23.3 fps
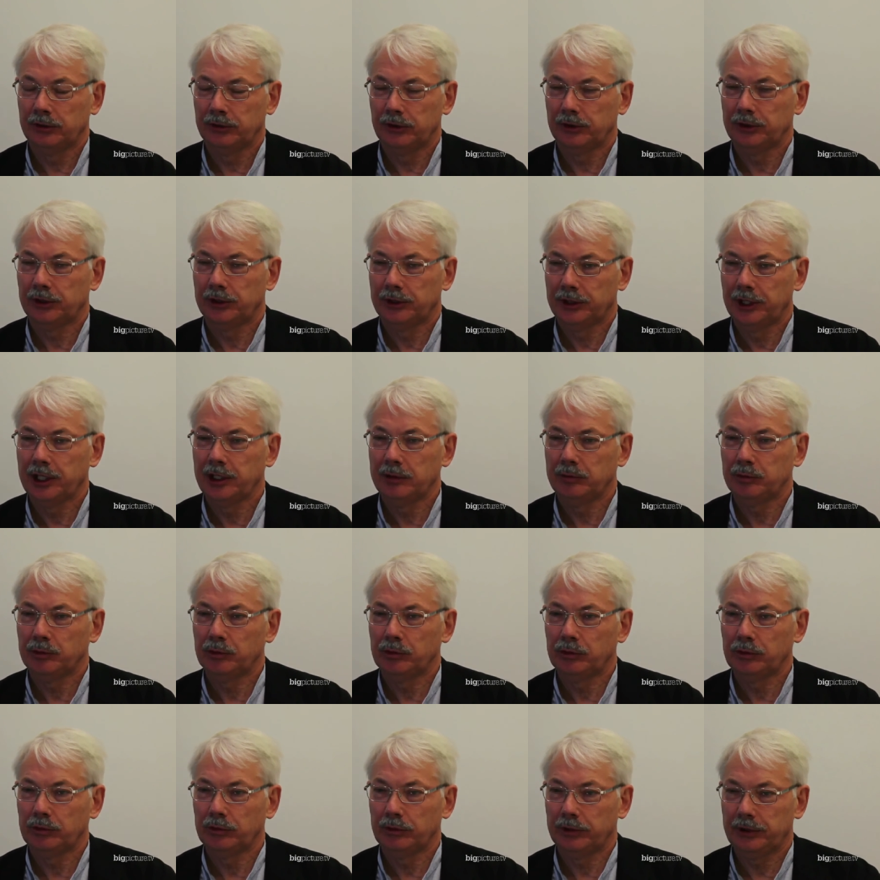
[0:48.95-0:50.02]
that
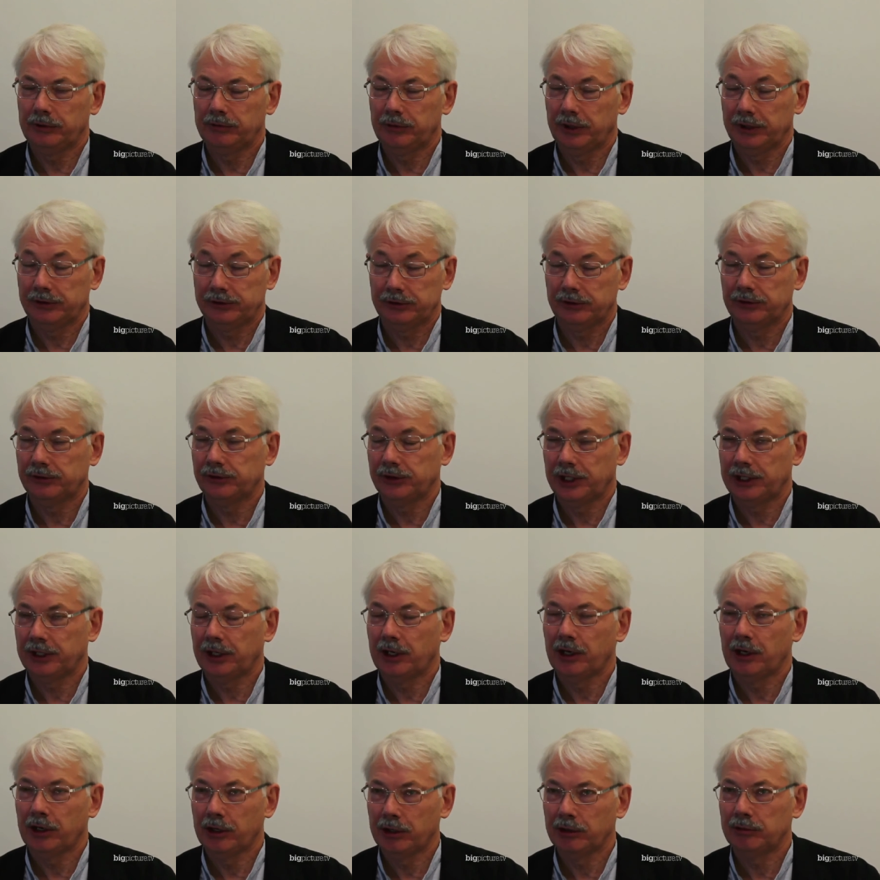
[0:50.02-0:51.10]
enable investors to get a
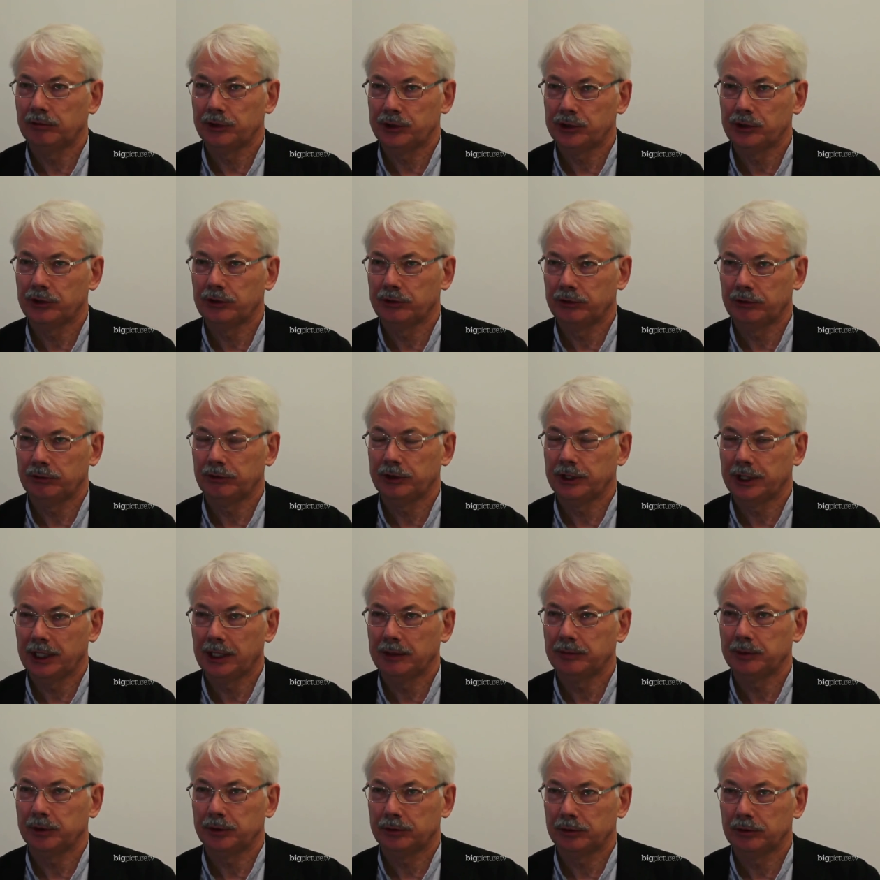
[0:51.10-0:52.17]
higher return on
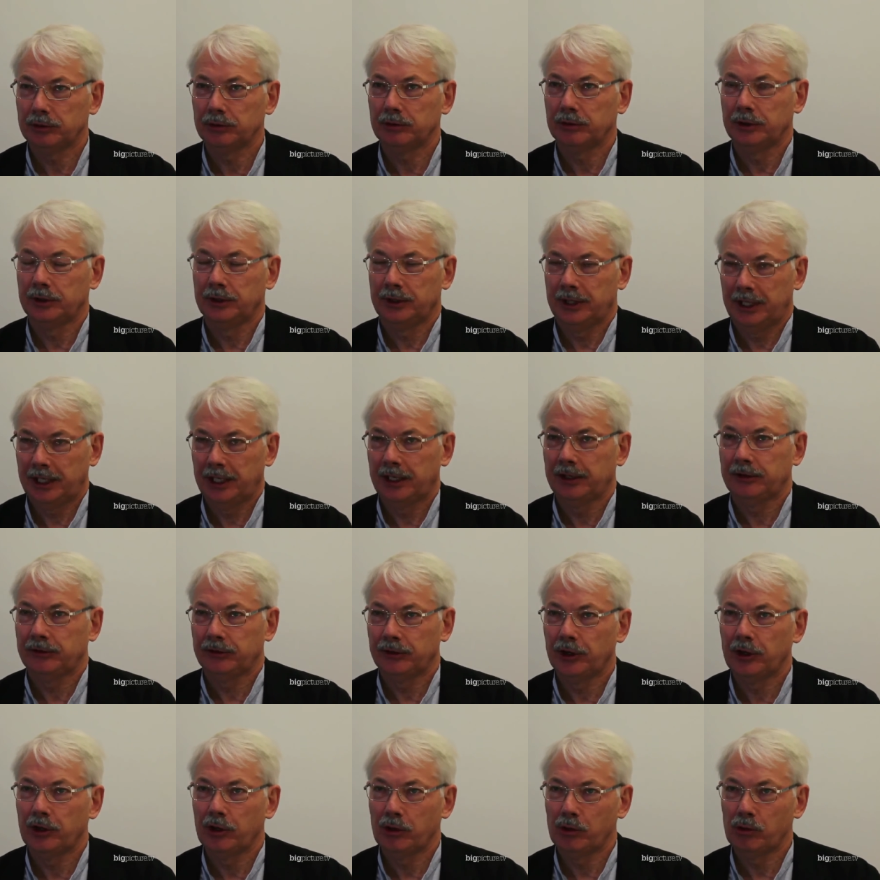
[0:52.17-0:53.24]
capital and
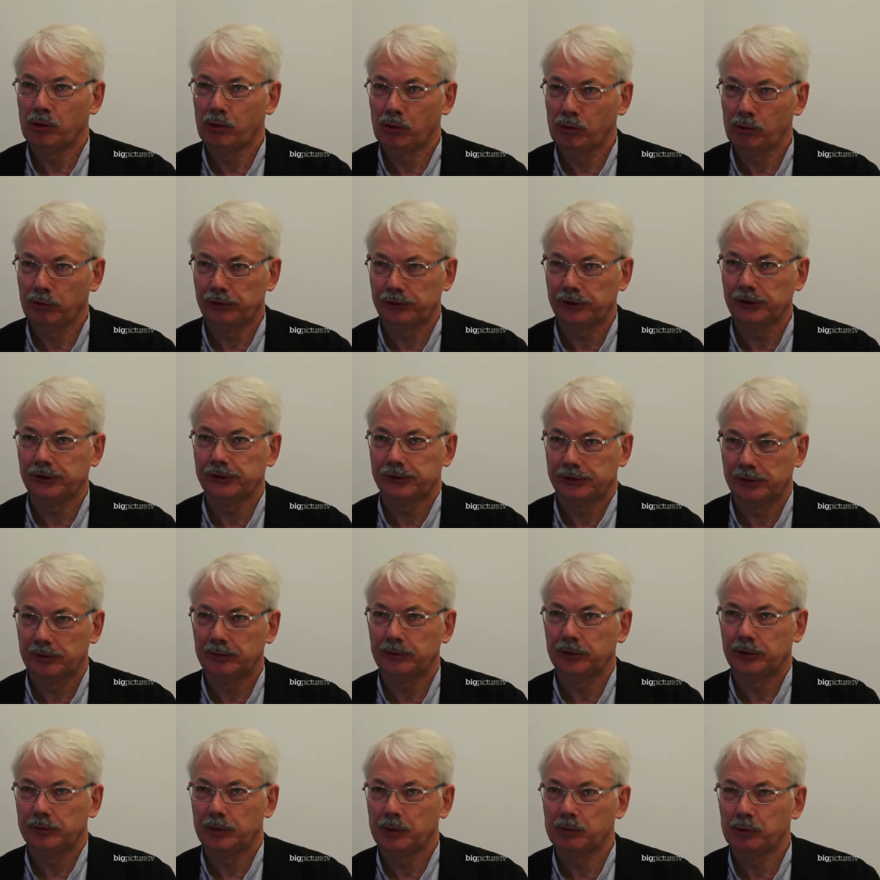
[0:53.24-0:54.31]
the whole
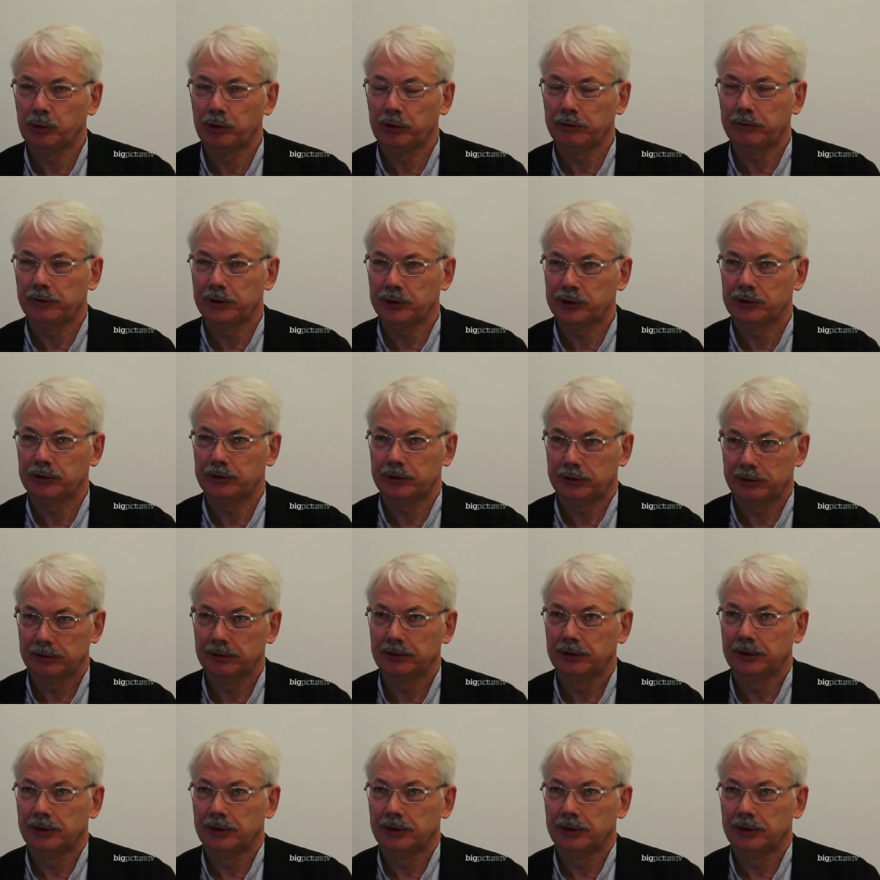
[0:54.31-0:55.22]
system to be more efficient,